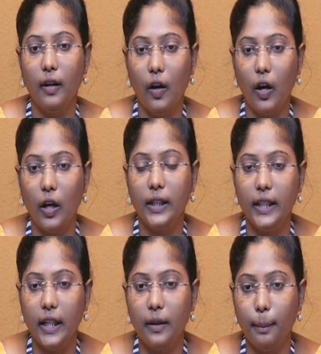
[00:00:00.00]
on
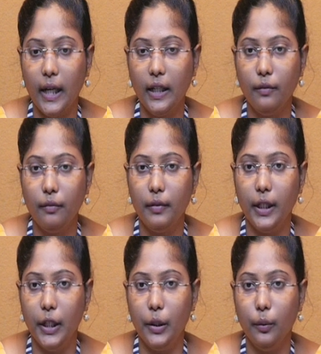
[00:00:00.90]
that path we
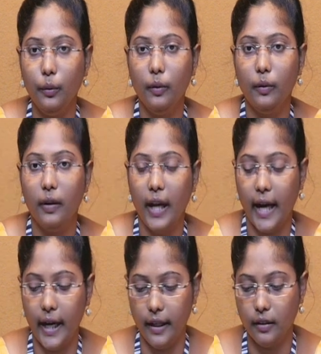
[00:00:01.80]
need to
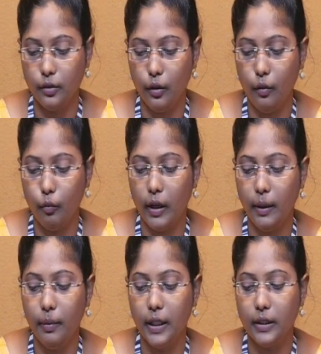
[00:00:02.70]
add. So
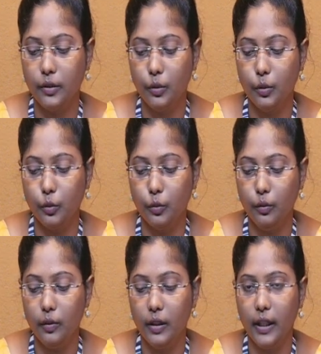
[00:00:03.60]
1 plus 2
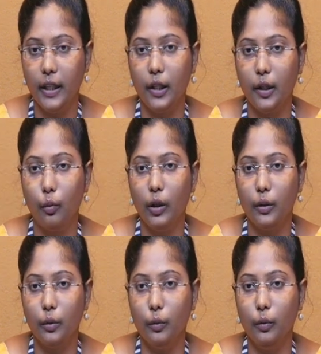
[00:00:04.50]
equal
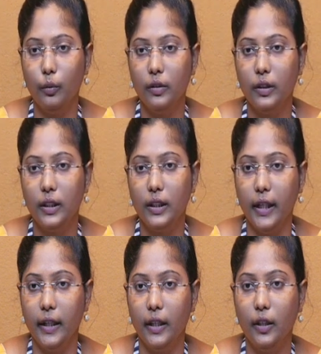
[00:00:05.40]
to
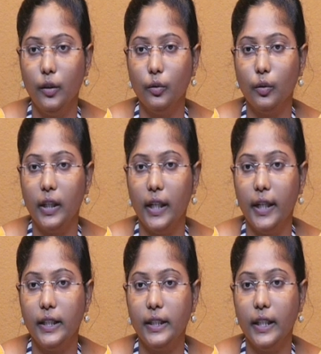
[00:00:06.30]
3. So the
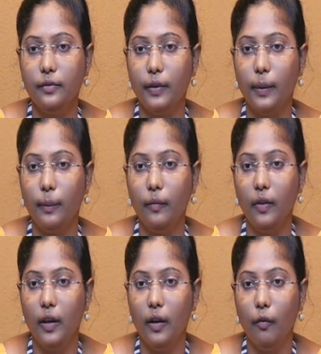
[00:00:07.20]
distance from
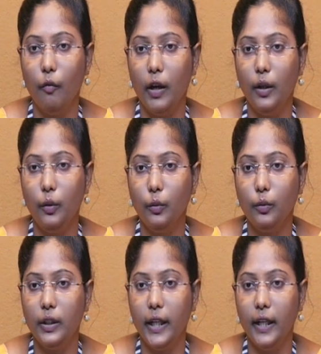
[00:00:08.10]
1 to
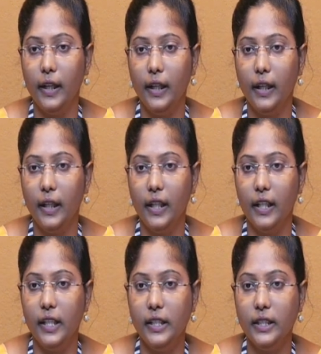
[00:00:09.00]
3
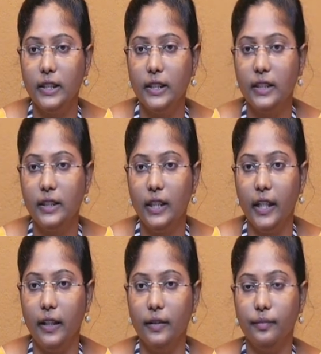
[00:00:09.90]
is 3,